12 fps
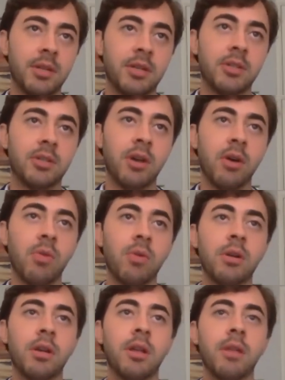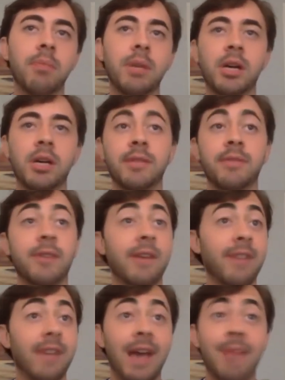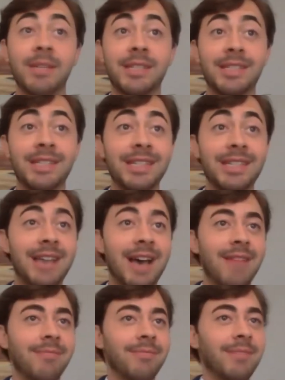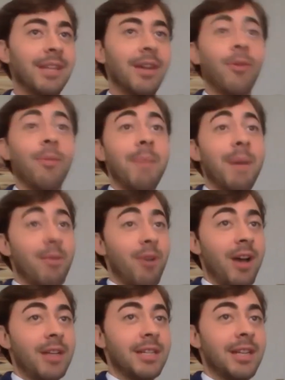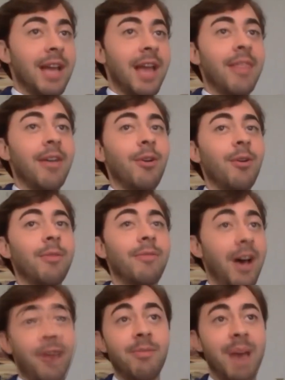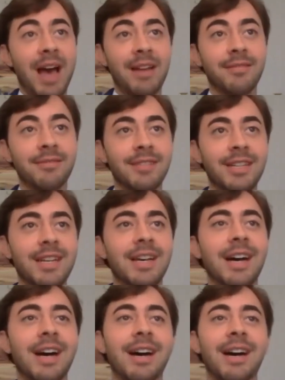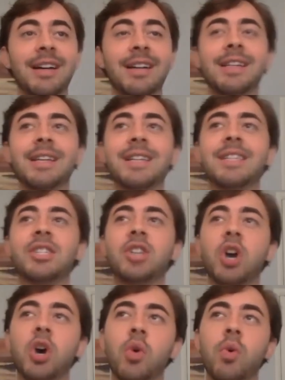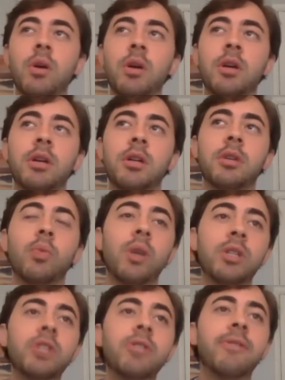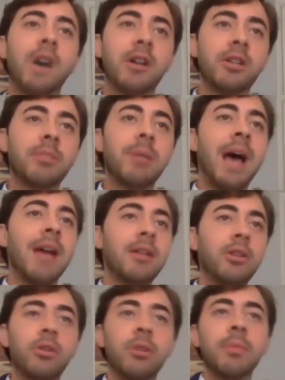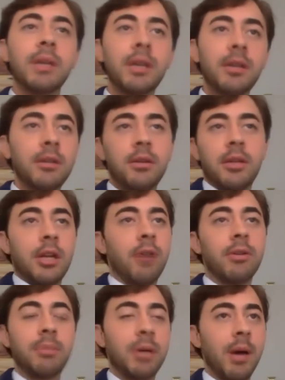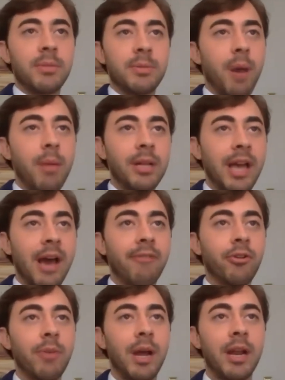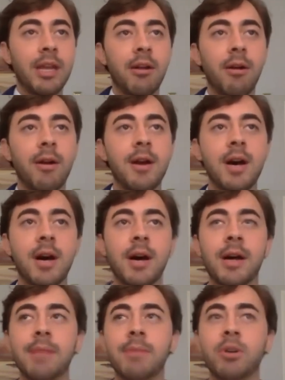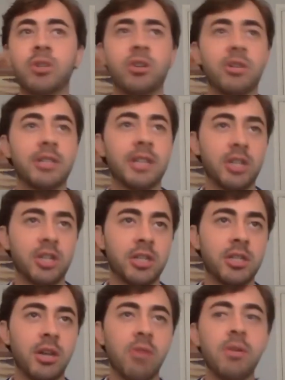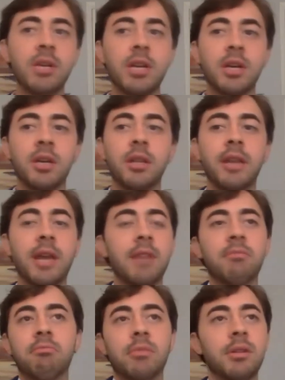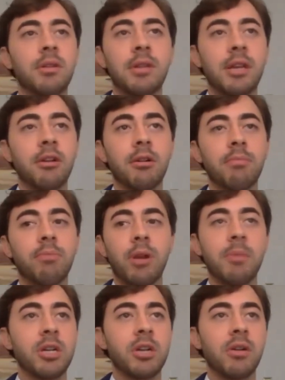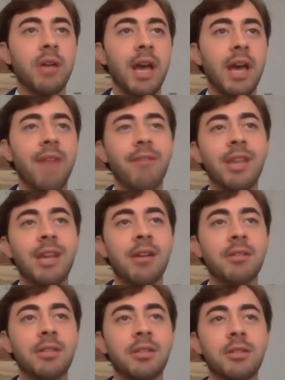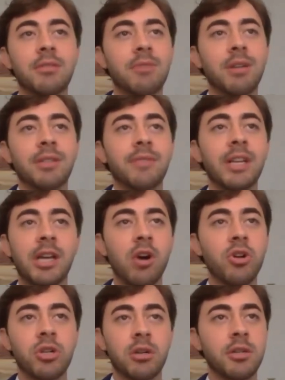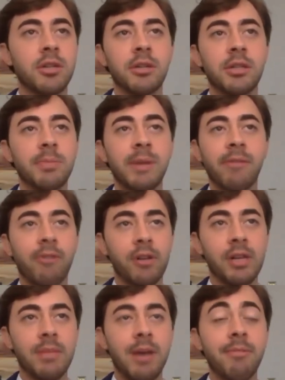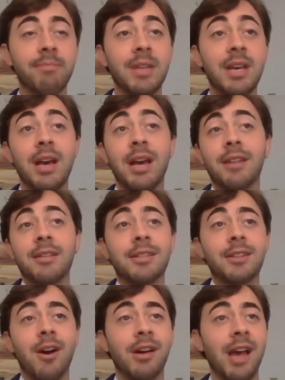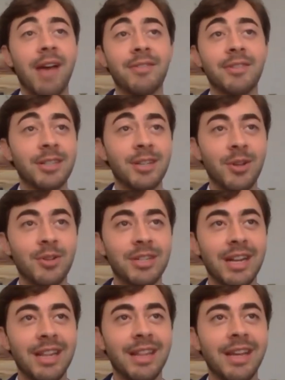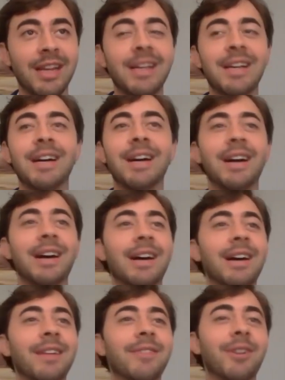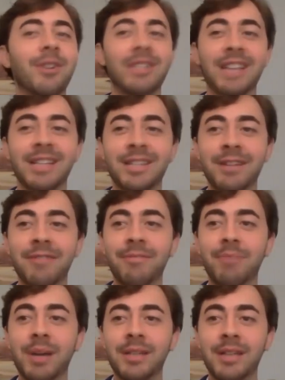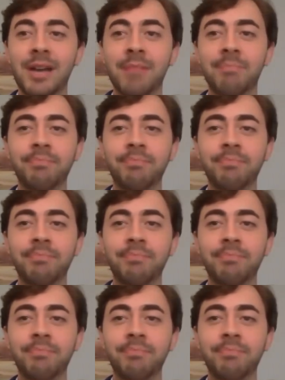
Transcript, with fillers: So, because if, if a chemist sees that, you know, they'll memorize it and they'll file the patent. Uh, so once you filed your patent, you can be, you know, it becomes public after about a year uh, in most jurisdictions. So then, then you're pretty much okay. Everything else is relatively kosher to speak freely about. And in this talk, I haven't disclosed anything uh, very sensitive, but uh,